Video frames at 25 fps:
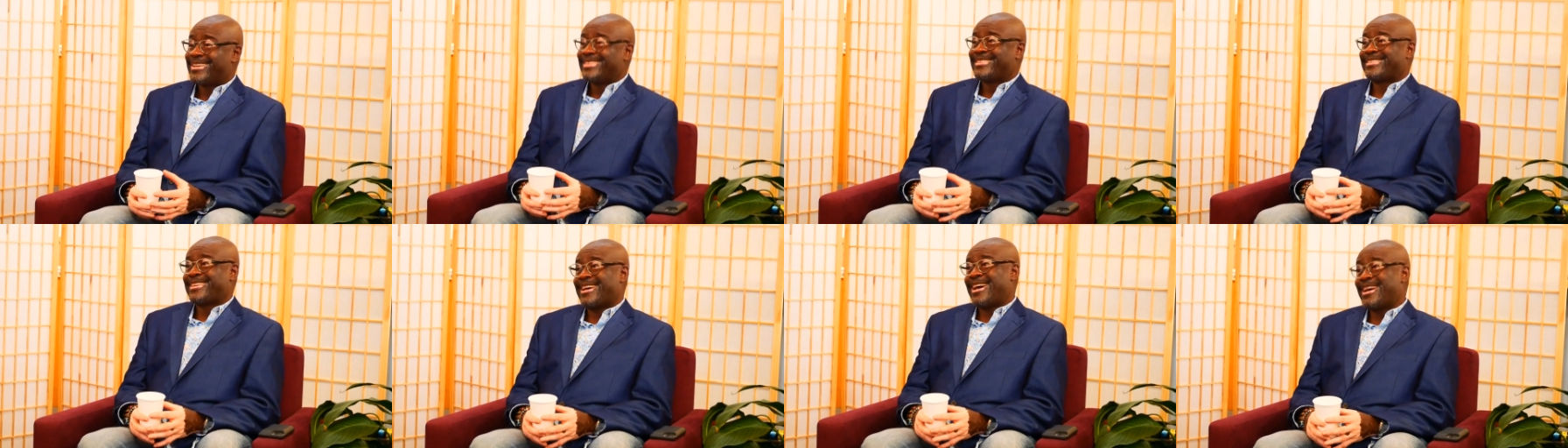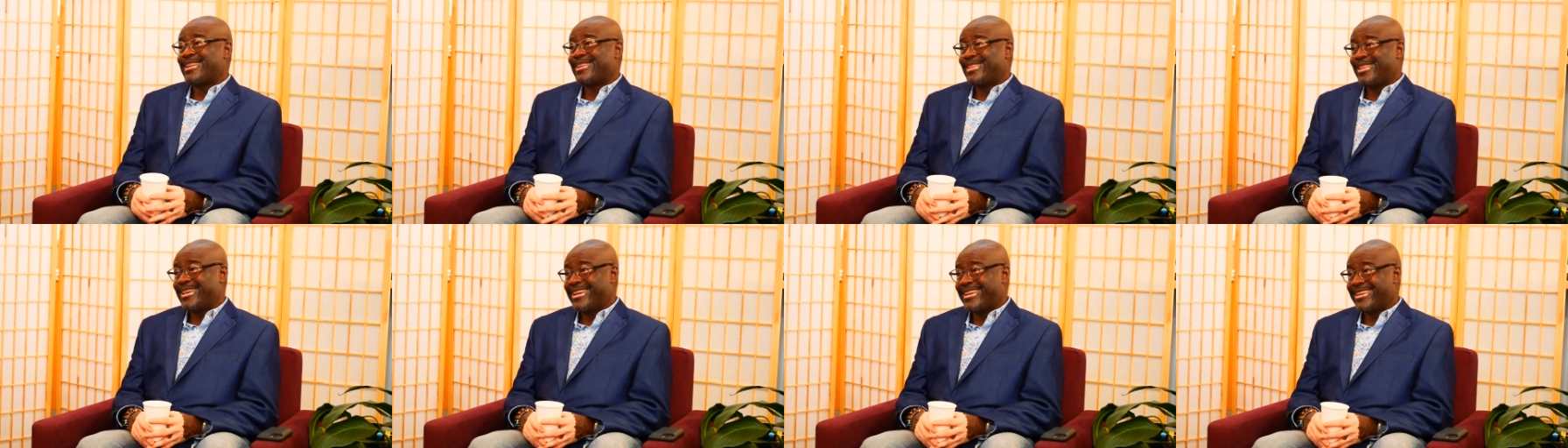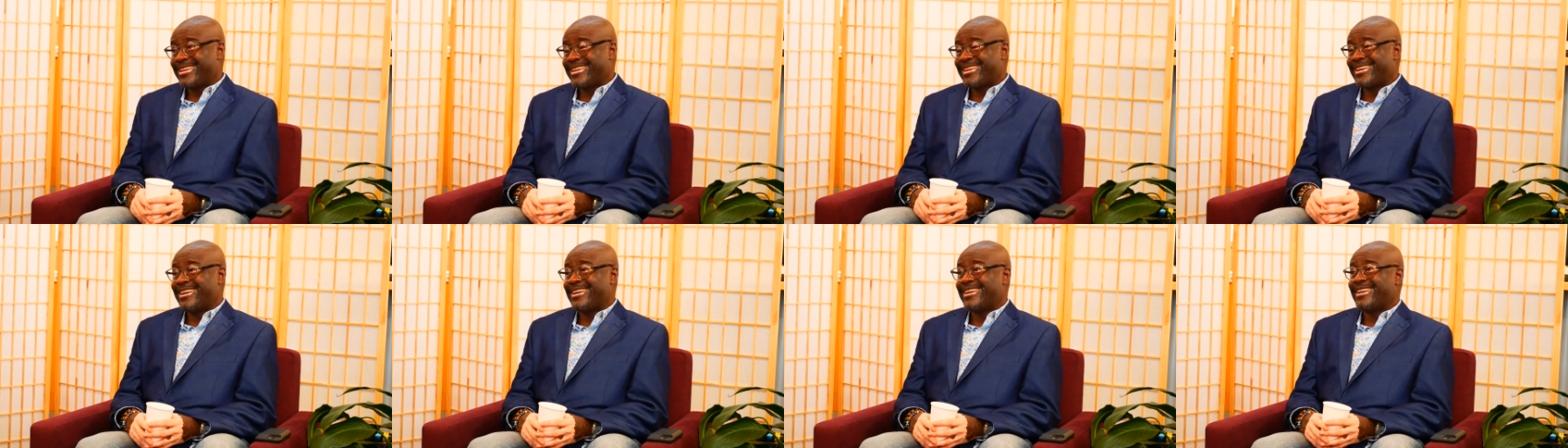It's kind of
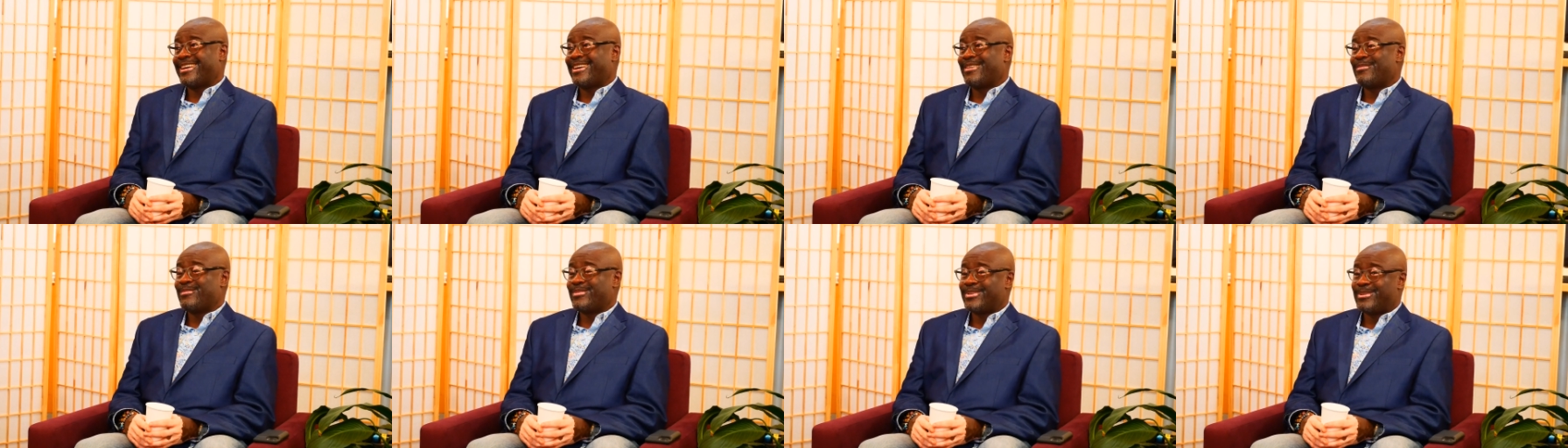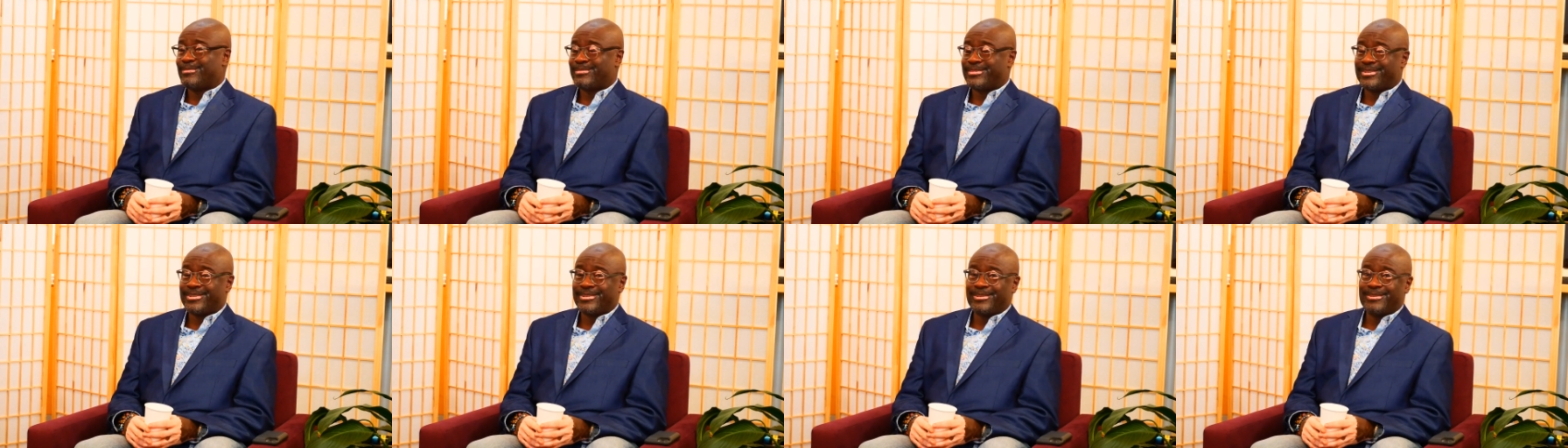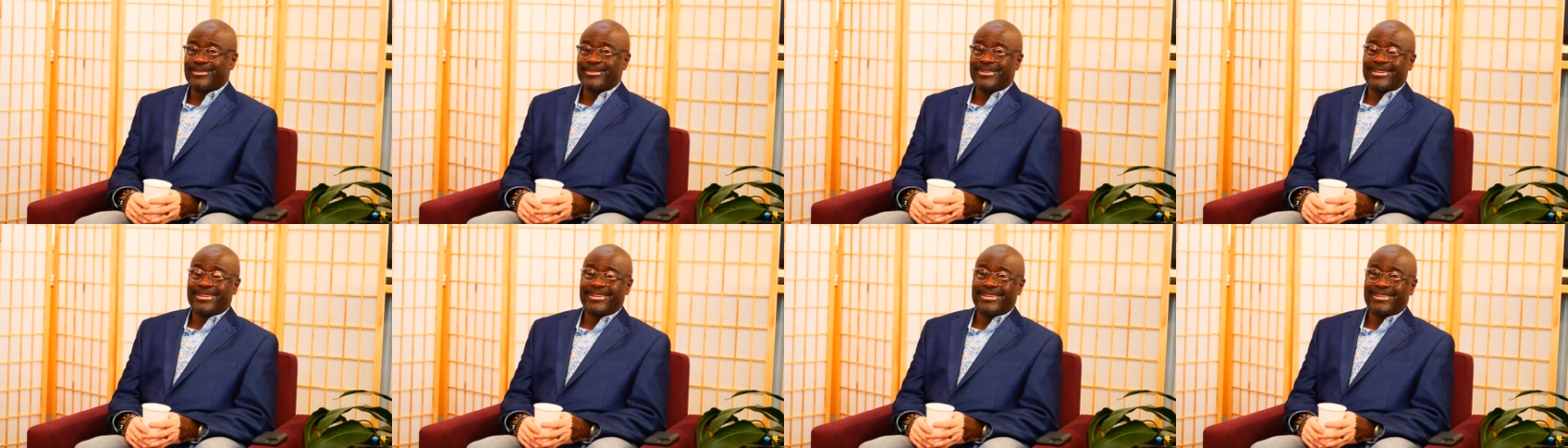like I, I, went up
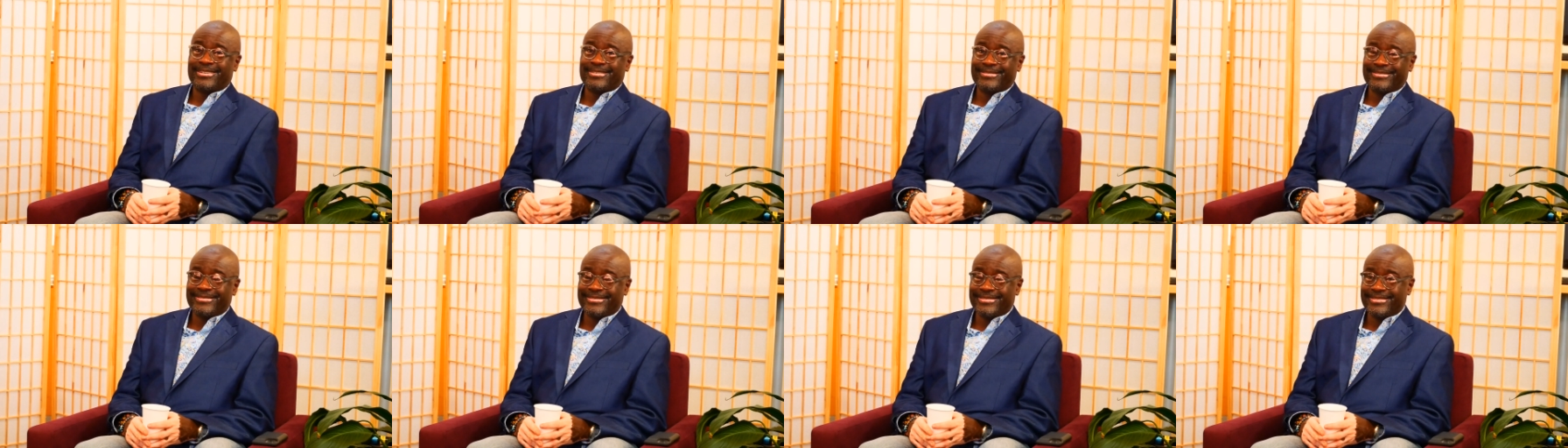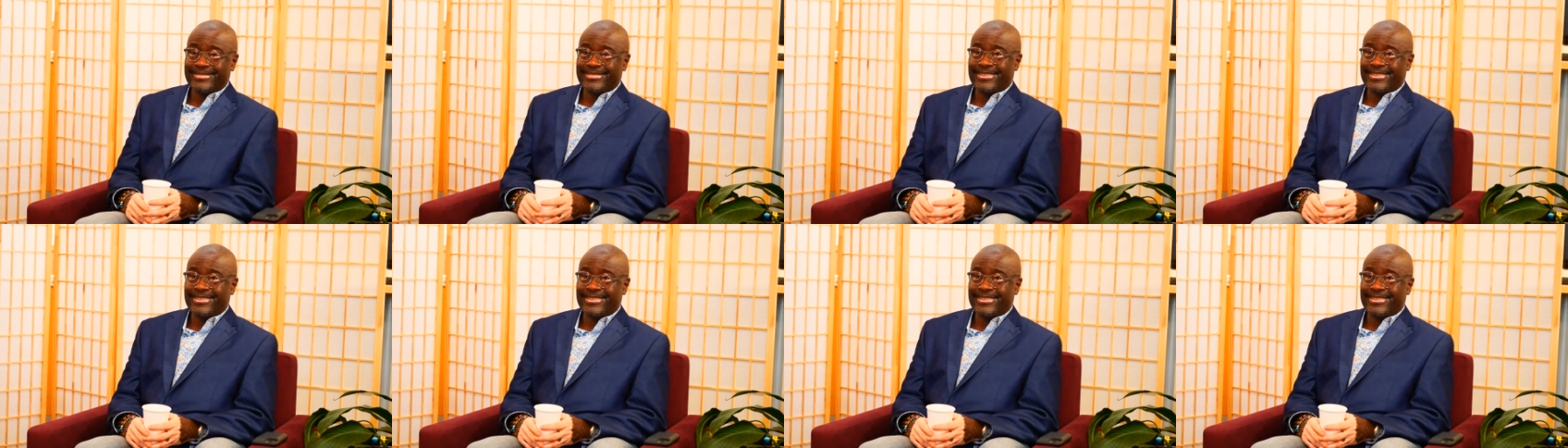to uh,